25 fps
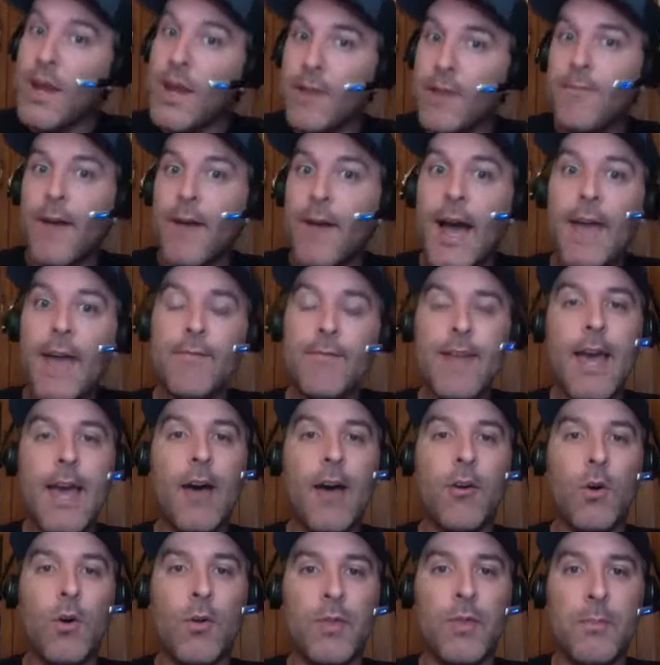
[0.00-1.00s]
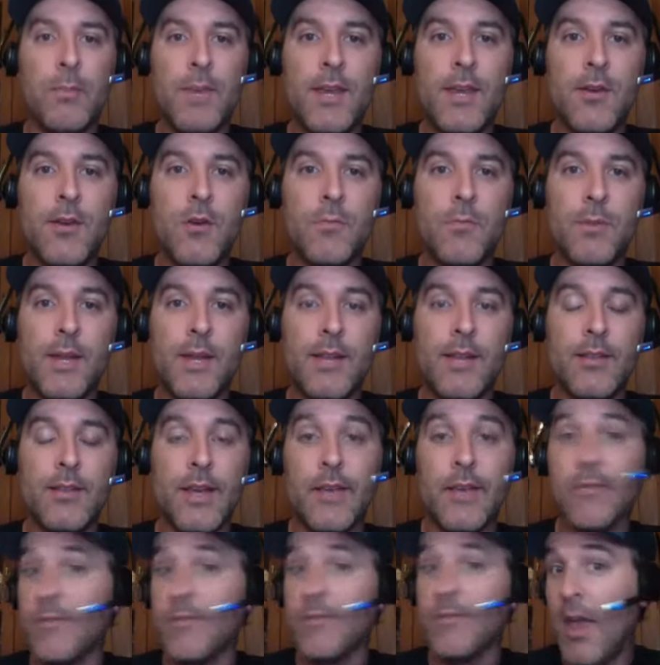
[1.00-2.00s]
five now on the PUP list,
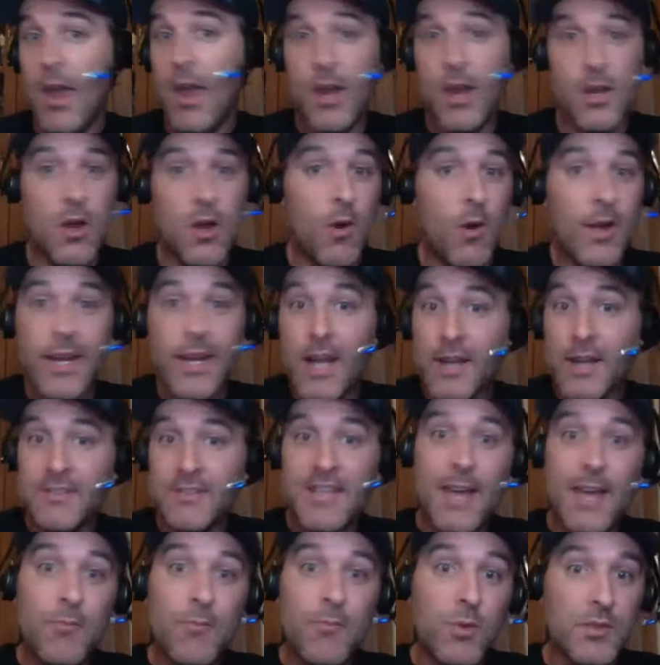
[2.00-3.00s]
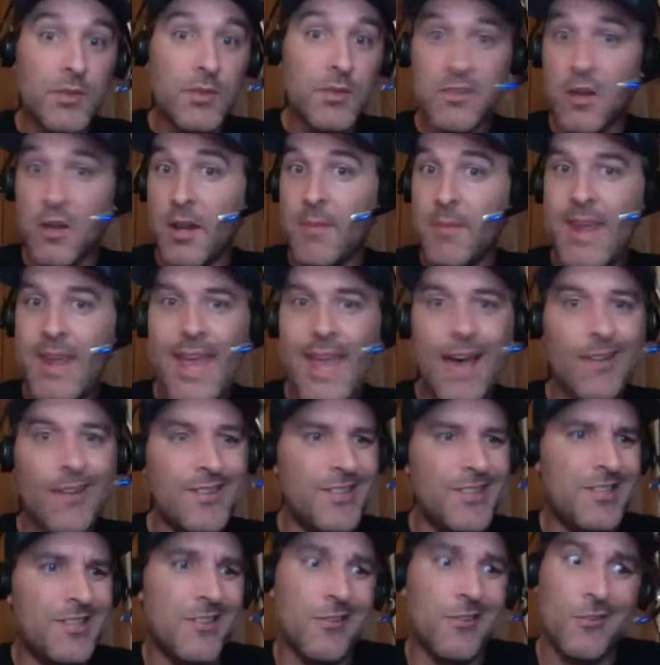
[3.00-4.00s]
knowing Gus Edwards is going to be out
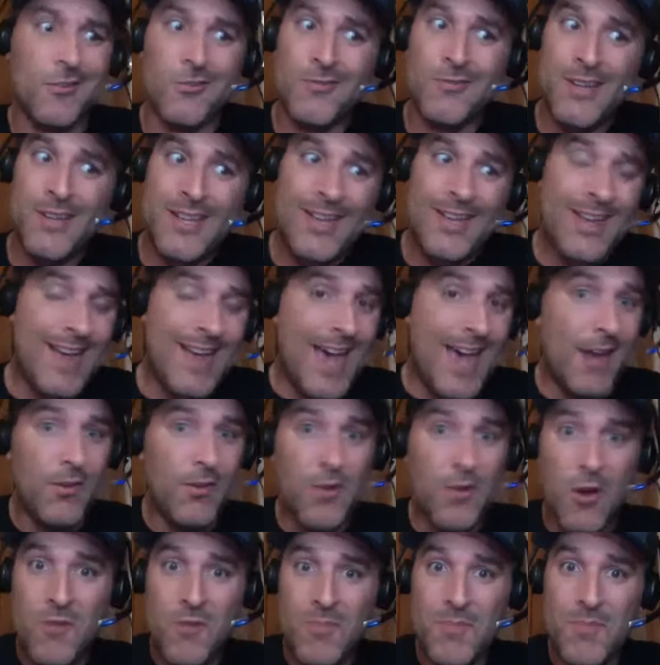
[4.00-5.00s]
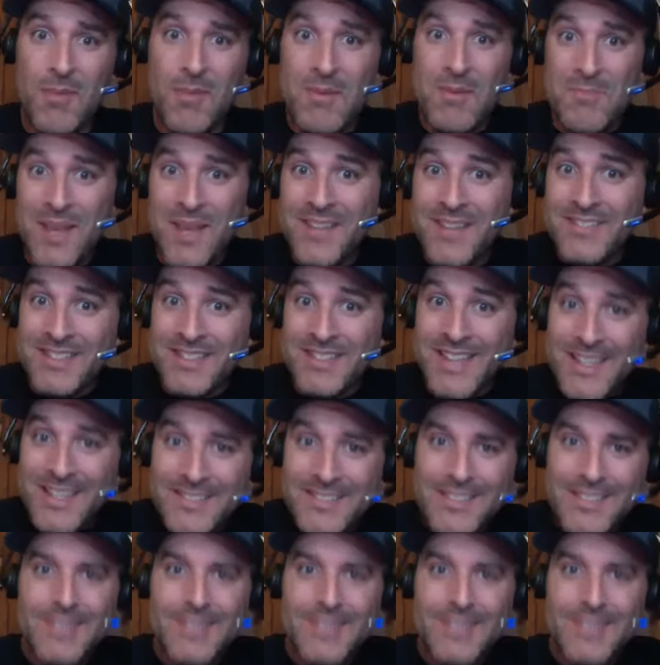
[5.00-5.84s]
until I don't know, maybe midseason,